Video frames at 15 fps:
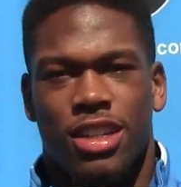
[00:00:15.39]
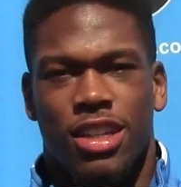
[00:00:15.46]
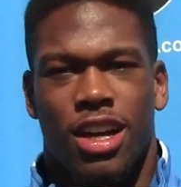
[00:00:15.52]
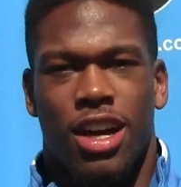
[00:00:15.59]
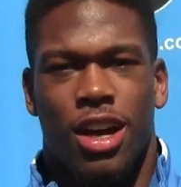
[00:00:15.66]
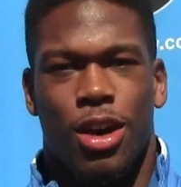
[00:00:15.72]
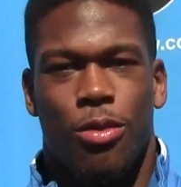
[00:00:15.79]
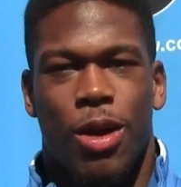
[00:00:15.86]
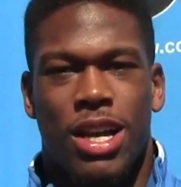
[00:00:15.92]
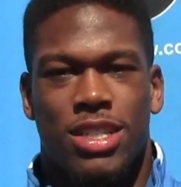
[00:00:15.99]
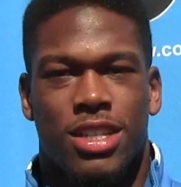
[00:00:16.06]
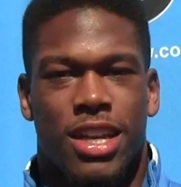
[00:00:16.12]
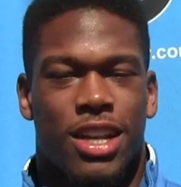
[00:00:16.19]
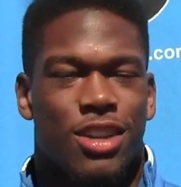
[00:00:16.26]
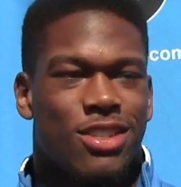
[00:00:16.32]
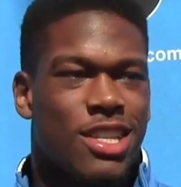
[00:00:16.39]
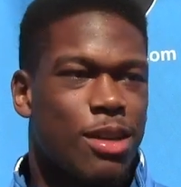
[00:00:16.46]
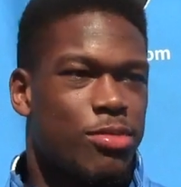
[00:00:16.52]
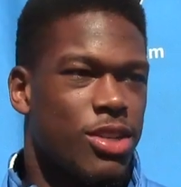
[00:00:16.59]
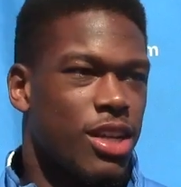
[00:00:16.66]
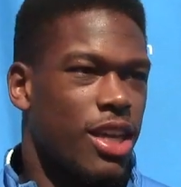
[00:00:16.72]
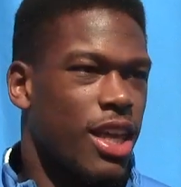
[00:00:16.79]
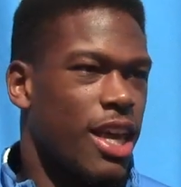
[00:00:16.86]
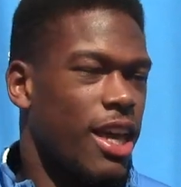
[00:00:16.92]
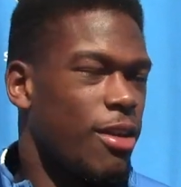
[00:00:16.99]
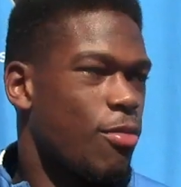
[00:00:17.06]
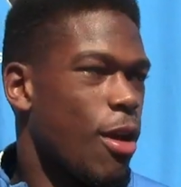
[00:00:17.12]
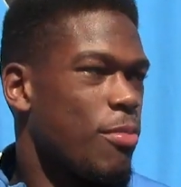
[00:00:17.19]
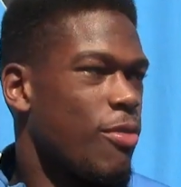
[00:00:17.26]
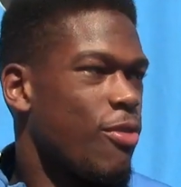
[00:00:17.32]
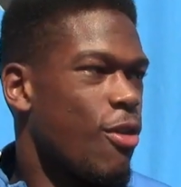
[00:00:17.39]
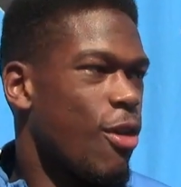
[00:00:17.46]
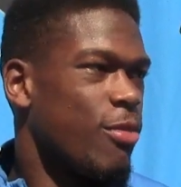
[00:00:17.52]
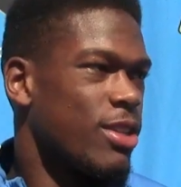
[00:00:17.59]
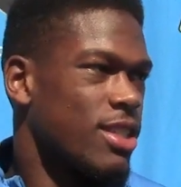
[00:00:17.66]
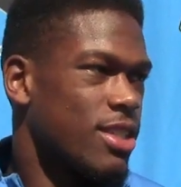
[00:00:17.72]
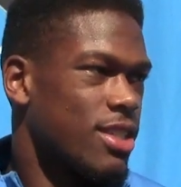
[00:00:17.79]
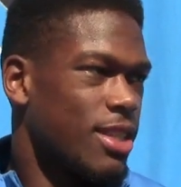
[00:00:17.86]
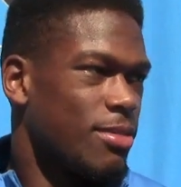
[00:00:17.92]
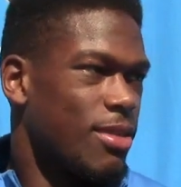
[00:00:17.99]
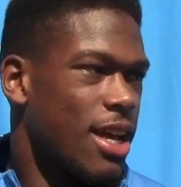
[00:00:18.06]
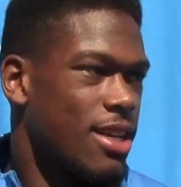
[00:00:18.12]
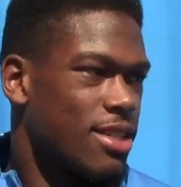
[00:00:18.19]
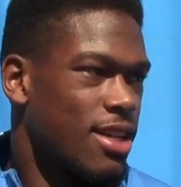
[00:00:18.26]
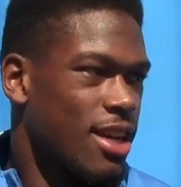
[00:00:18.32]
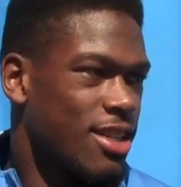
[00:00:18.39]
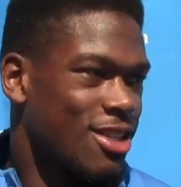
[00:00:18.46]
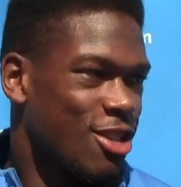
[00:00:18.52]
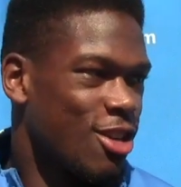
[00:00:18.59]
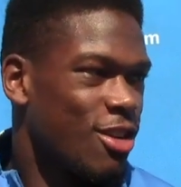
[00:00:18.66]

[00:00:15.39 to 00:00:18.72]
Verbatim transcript: uh, watched the interception again right before I went to sleep last night.